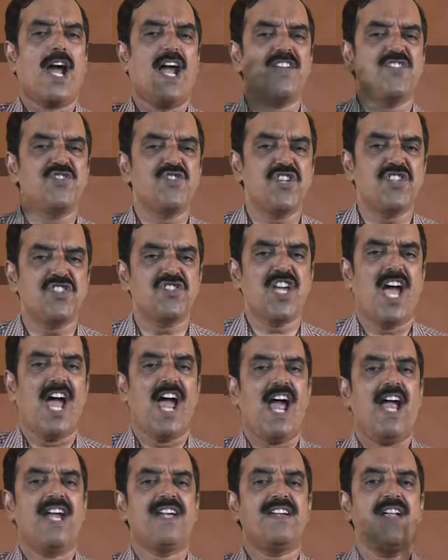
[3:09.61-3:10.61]
and chit
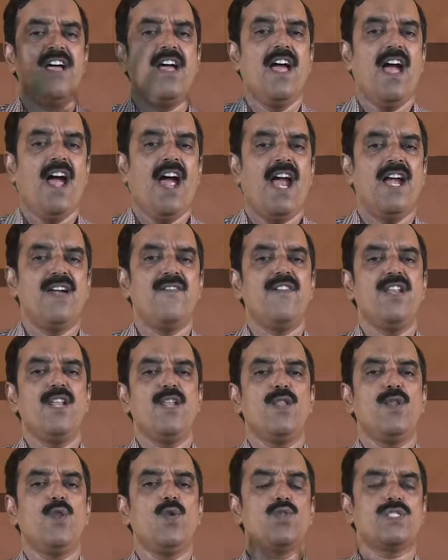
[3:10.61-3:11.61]
chat and we
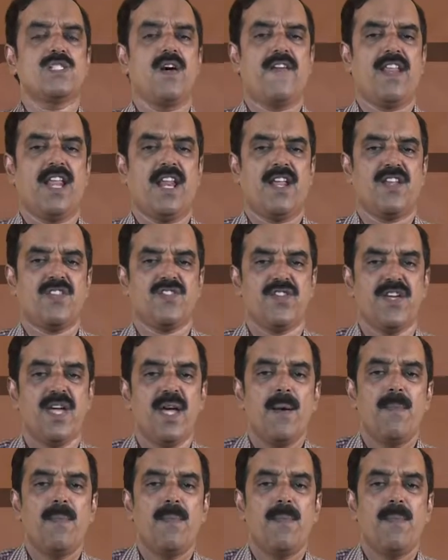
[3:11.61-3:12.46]
will lose our energy.